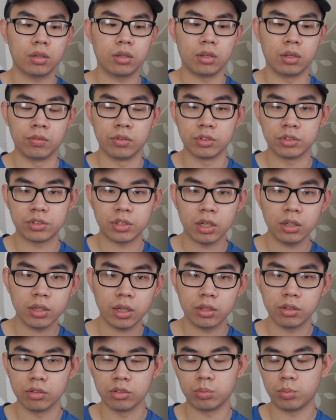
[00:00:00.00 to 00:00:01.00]
if you're selling
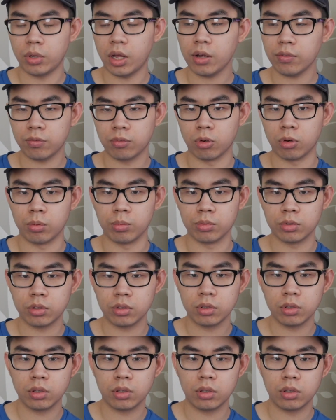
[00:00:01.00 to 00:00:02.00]
on those platforms,
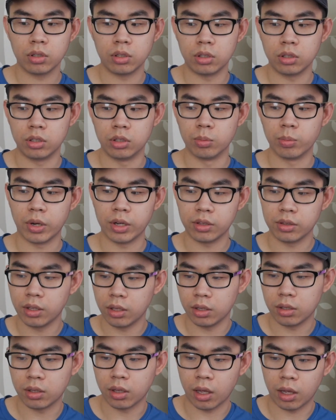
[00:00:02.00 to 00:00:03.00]
you might
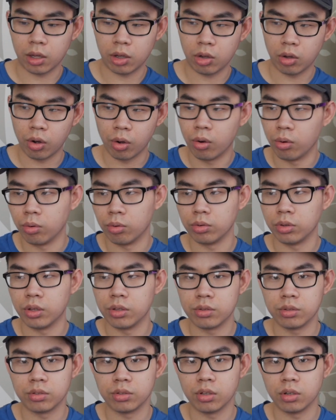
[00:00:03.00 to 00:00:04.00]
think that oh,
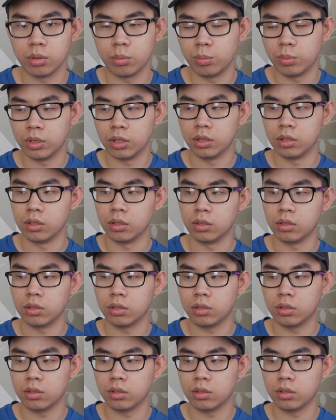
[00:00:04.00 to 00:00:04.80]
this is gonna be